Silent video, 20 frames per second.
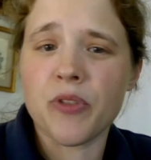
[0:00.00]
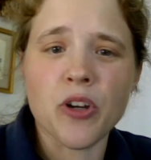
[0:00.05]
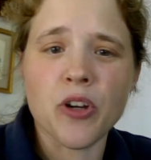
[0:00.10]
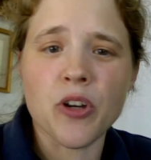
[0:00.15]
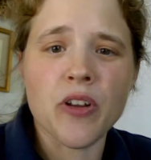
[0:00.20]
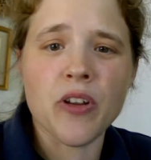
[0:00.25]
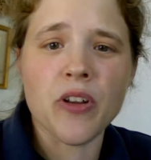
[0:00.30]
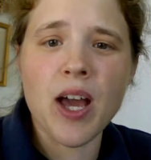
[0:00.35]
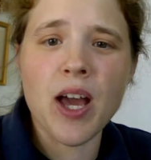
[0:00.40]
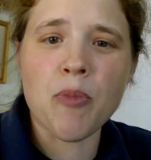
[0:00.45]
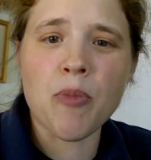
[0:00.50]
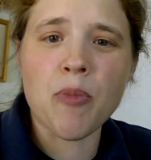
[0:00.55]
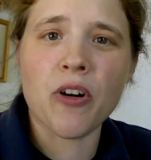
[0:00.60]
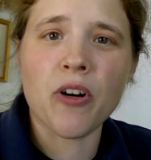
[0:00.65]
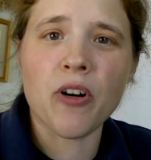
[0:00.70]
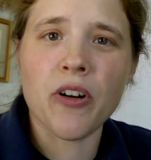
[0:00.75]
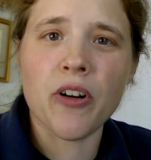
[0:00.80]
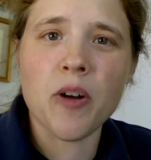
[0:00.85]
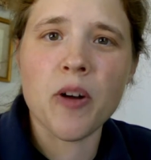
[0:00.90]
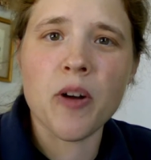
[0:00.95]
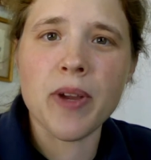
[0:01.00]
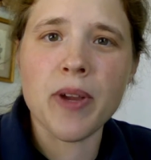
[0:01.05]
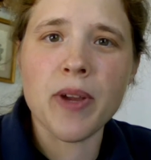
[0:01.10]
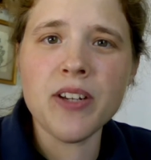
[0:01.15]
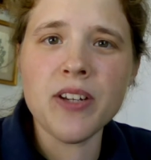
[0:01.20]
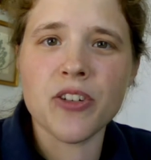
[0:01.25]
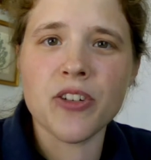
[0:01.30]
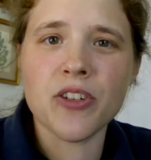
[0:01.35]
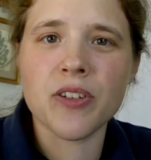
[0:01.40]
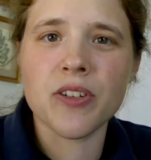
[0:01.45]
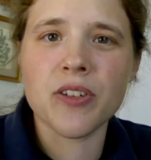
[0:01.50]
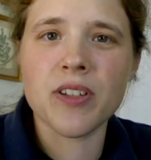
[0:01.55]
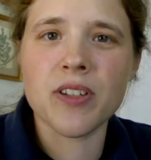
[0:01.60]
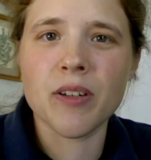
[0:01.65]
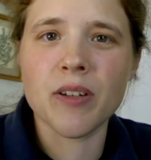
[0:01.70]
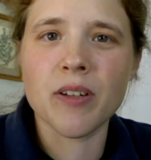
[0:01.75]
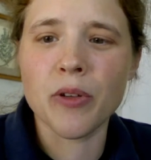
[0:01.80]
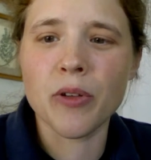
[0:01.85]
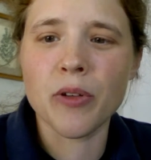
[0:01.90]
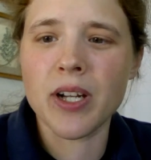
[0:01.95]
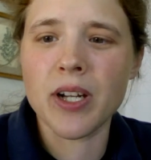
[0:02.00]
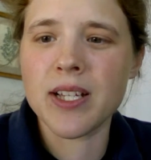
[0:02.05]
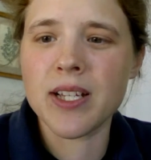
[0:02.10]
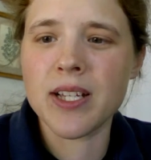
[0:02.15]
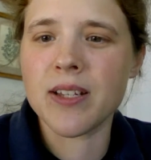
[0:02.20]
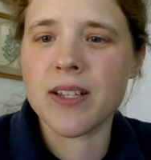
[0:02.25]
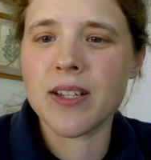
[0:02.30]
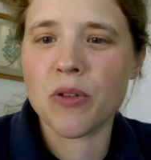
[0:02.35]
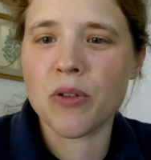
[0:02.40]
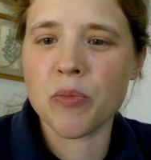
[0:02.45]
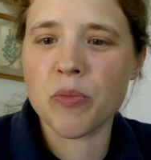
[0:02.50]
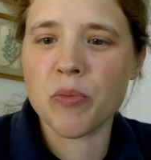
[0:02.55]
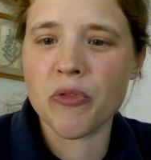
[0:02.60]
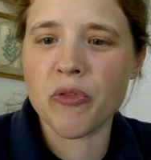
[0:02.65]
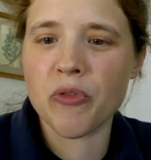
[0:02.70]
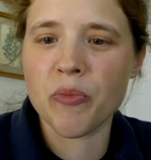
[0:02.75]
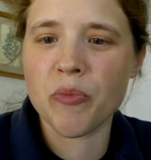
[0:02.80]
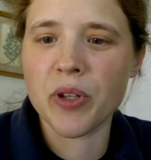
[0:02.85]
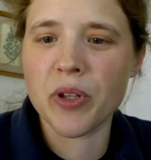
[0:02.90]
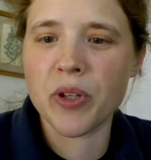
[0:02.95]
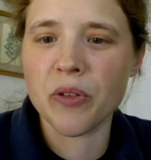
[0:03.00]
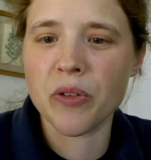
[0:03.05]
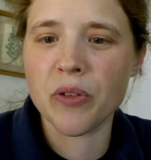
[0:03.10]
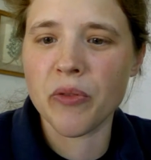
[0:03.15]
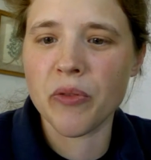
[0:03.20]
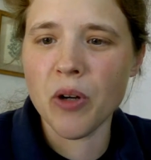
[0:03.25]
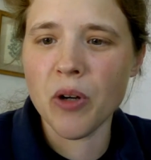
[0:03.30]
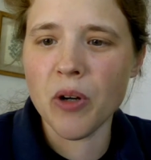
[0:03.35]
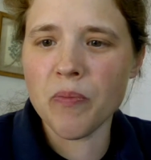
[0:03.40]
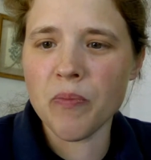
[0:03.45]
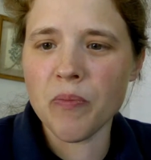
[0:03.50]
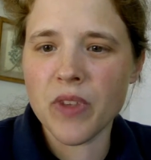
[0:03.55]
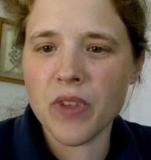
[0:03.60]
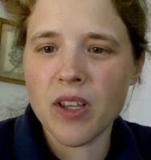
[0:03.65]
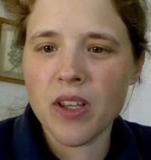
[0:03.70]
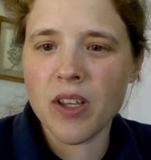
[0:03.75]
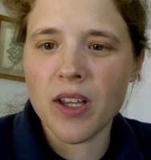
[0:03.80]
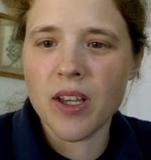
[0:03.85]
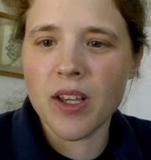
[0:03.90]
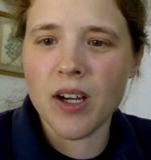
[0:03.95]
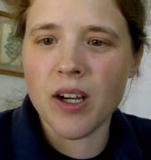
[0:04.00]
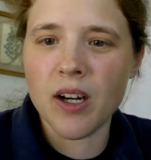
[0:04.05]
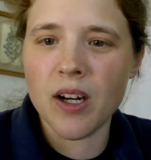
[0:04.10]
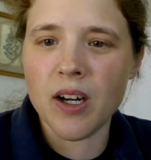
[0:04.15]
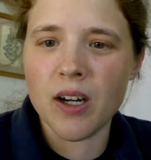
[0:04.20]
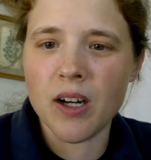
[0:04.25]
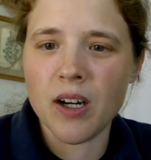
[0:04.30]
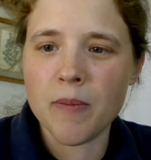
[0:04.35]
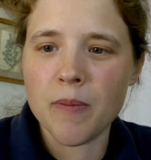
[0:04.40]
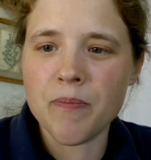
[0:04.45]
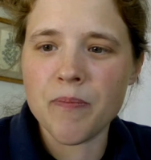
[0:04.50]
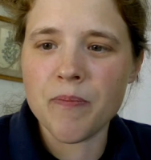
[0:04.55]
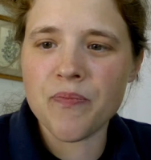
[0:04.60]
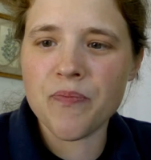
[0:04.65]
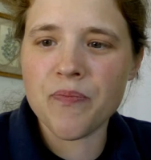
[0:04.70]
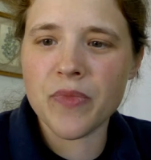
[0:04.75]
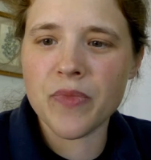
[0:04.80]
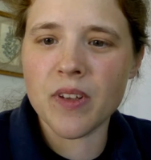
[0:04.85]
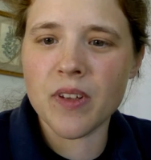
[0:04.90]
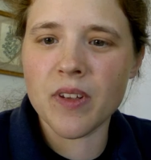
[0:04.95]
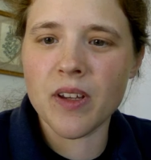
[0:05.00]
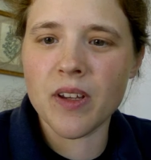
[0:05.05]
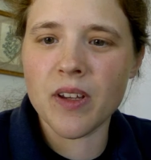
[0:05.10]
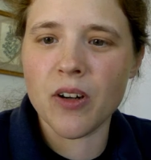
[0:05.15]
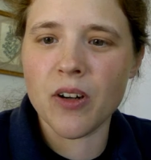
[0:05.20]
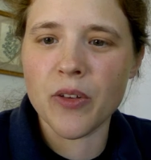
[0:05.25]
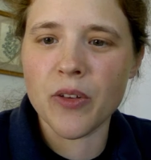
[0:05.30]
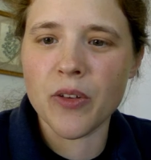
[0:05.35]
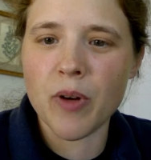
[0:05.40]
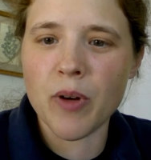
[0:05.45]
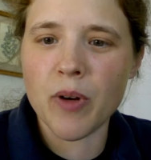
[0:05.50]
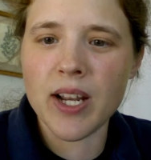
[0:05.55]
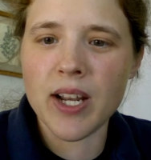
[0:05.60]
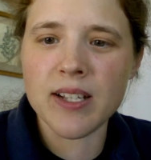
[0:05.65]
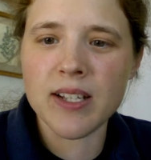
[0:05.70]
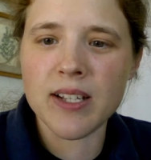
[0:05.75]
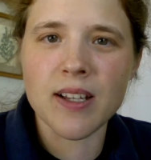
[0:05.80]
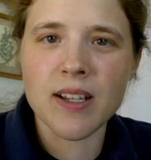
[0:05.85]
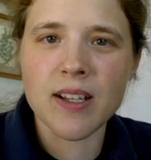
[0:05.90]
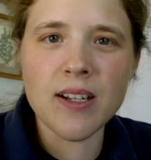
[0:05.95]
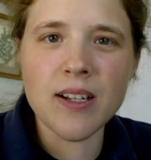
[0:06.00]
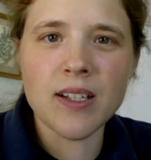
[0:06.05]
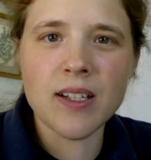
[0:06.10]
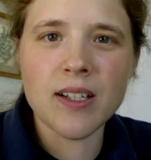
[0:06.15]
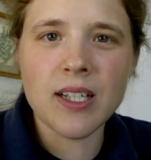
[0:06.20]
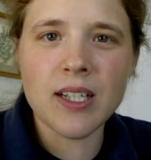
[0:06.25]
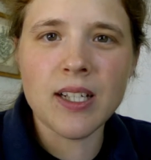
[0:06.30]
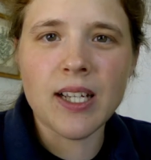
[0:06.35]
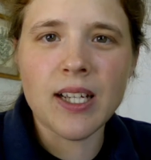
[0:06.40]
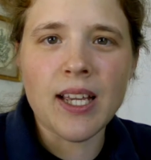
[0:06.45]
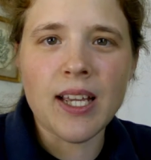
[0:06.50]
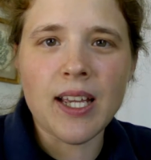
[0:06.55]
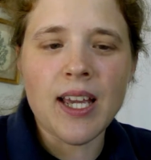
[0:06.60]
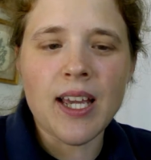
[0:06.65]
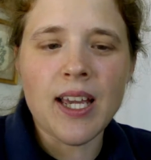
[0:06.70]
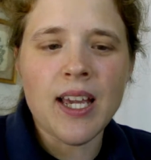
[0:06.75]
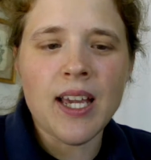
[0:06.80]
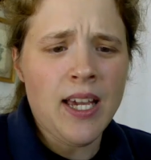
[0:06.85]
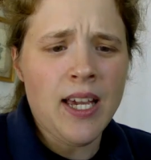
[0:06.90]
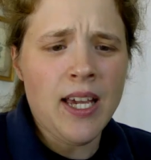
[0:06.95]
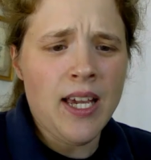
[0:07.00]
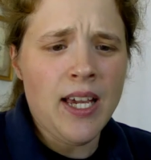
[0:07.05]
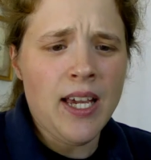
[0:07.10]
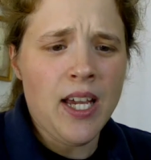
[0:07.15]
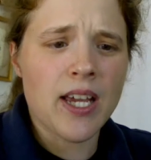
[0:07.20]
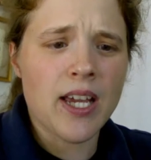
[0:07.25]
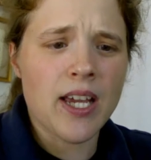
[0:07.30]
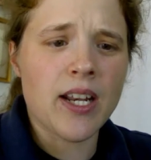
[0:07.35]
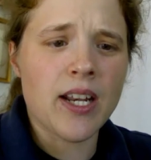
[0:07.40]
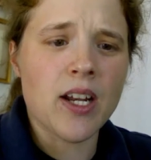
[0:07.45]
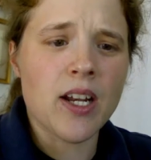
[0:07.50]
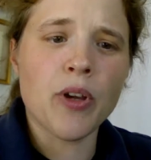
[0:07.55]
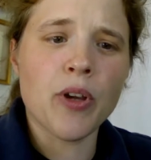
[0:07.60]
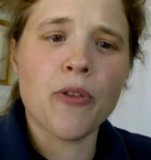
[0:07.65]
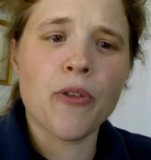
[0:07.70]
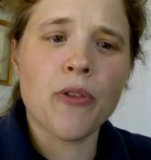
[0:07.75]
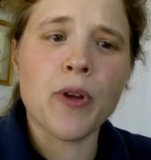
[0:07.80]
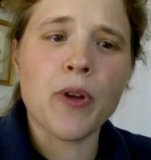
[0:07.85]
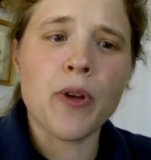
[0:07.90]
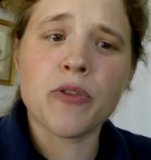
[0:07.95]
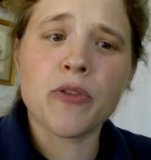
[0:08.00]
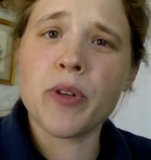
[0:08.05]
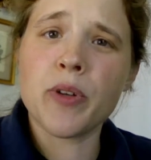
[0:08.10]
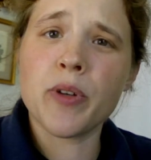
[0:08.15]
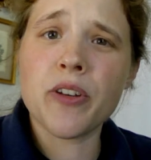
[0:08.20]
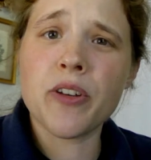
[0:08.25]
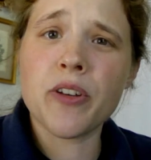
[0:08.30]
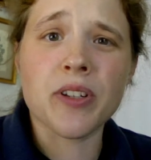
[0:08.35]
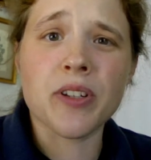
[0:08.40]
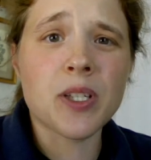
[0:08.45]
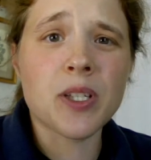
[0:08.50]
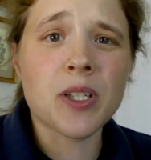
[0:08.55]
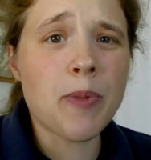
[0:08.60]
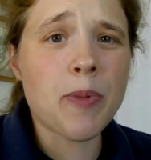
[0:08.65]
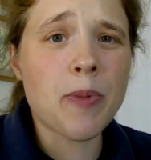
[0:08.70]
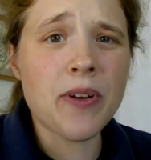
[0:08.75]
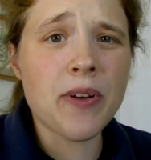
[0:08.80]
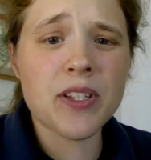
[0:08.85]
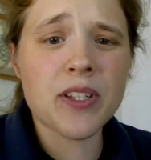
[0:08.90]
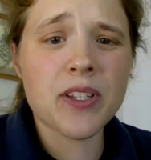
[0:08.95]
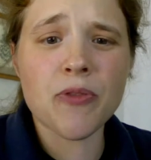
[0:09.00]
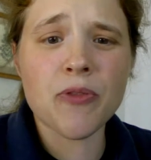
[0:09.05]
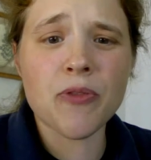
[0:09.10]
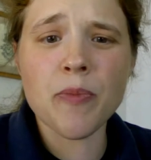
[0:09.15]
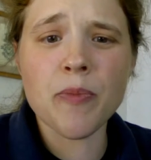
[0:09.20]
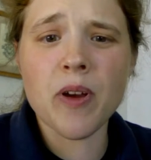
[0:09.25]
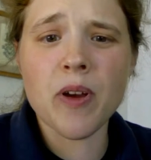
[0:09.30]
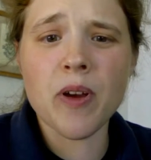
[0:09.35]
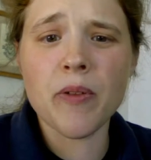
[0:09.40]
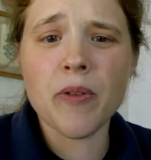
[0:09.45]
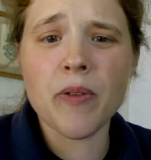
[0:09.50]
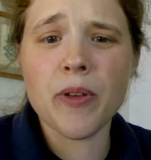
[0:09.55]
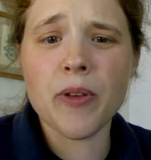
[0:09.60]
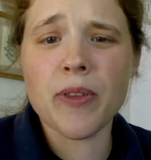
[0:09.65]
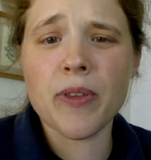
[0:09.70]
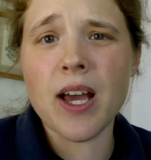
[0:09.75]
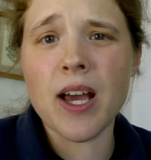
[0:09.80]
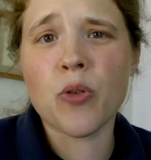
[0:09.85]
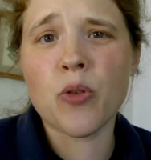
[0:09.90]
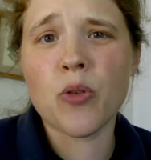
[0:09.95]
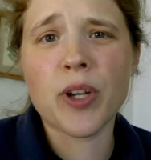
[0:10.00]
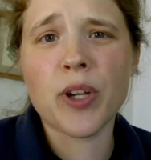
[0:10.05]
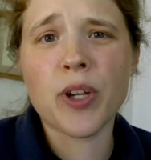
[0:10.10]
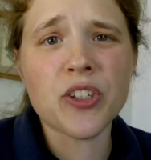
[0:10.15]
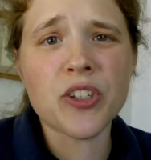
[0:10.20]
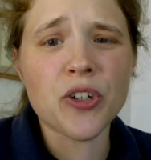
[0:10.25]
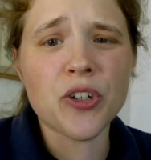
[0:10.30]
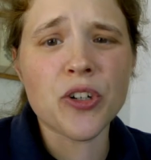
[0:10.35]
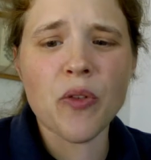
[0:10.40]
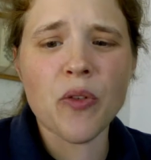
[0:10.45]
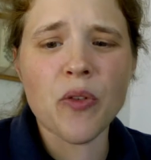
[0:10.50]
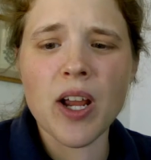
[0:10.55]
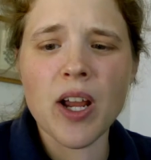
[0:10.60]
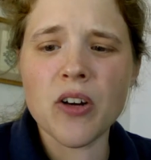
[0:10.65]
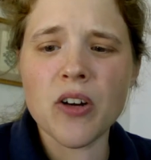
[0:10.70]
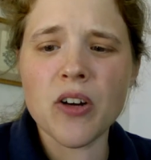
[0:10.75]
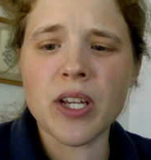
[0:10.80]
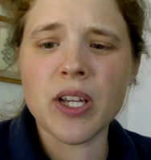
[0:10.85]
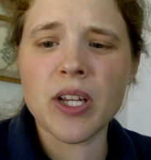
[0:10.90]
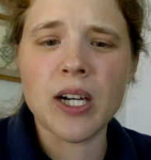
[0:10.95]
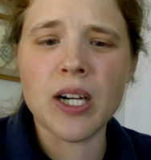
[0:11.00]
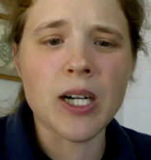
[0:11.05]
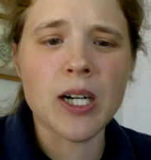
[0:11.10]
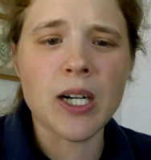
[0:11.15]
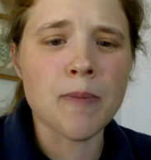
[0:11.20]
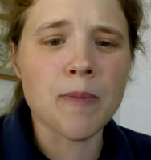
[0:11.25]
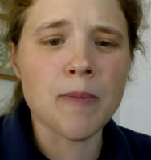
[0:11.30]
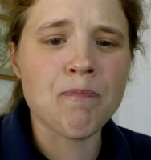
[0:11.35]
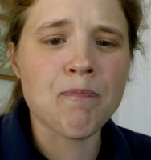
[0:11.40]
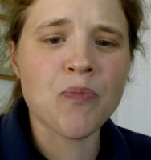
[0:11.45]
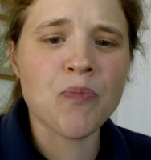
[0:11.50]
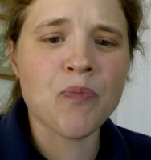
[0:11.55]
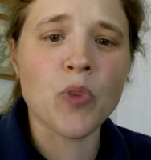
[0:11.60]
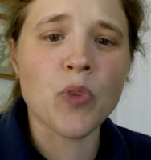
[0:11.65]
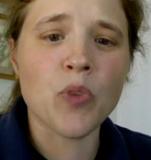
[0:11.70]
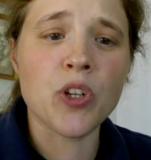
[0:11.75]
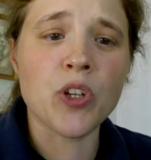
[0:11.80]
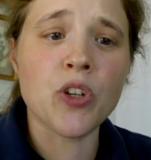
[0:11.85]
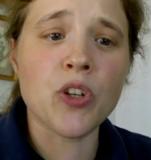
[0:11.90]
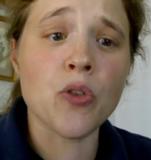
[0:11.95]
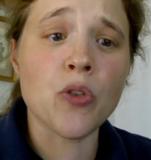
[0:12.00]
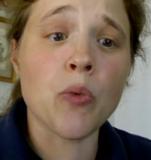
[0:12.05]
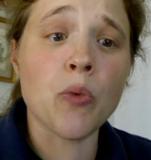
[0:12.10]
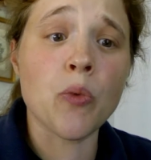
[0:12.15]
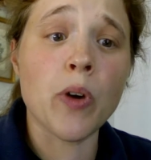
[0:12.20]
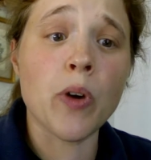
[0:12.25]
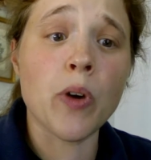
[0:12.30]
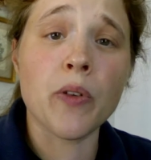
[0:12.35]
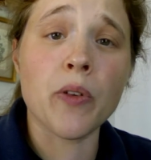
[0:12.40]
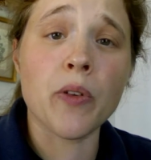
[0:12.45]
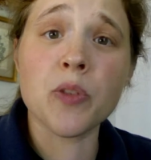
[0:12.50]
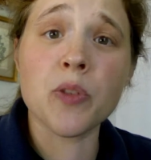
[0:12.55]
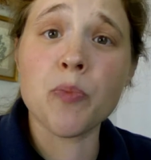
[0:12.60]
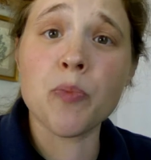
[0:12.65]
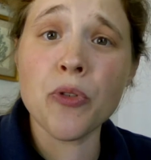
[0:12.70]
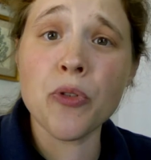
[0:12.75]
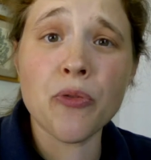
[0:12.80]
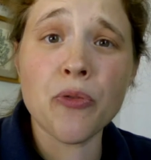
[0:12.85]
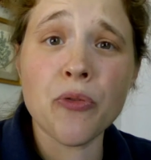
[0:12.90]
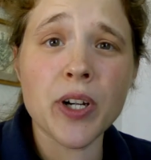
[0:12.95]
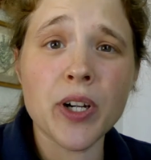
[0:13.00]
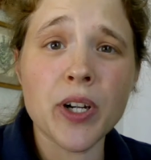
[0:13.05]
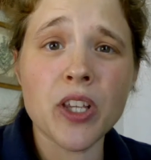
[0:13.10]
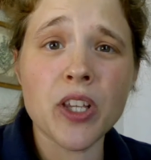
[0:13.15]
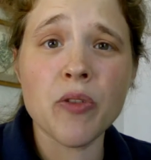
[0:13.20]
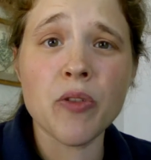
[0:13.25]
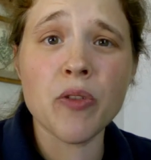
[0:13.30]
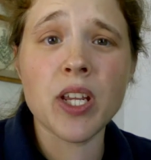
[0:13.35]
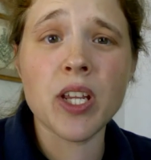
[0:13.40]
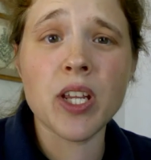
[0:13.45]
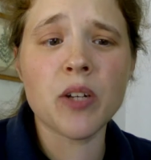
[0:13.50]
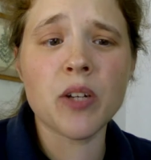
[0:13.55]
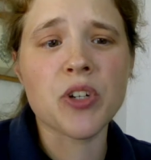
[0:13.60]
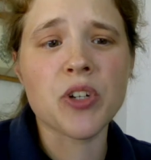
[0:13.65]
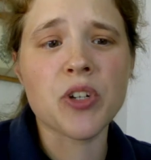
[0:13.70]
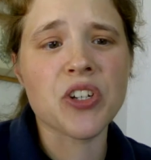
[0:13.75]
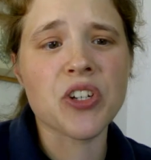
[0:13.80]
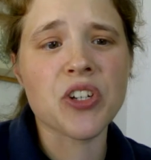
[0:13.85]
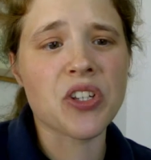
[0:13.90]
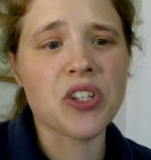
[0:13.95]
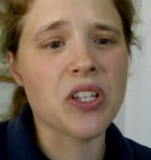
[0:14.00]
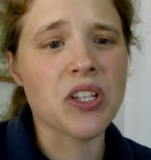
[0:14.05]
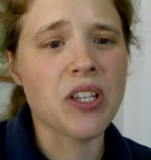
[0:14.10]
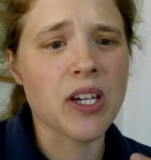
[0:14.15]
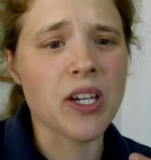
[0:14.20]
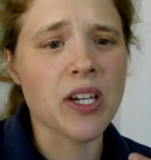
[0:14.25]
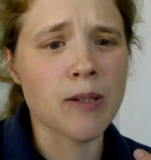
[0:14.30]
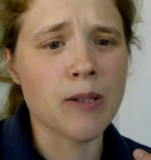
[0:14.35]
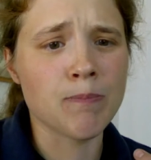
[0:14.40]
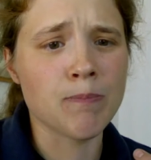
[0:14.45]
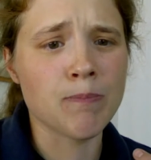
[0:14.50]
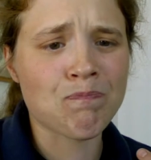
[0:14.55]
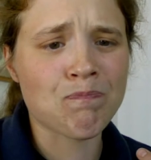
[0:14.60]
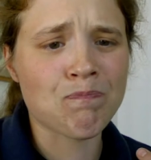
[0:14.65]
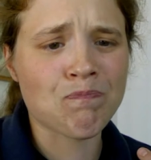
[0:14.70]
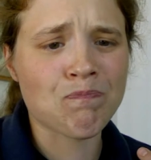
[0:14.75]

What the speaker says: you go to that part on our page, you can see a really nice endorsement from Peter Lavelle on the right-hand side. And we have 20 years experience with that, quick turnaround. We do, whether it's proofreading you need, which is the